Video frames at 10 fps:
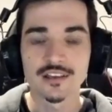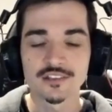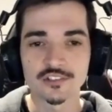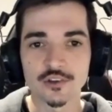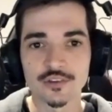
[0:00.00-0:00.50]

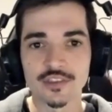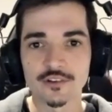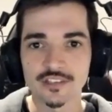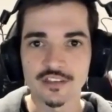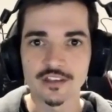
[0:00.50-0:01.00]
So there
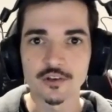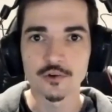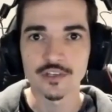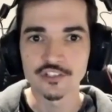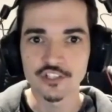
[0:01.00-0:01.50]
is a thing
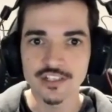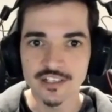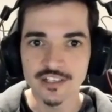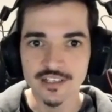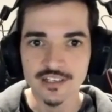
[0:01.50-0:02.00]
called a
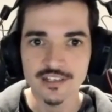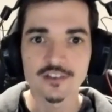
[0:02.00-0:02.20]
GDD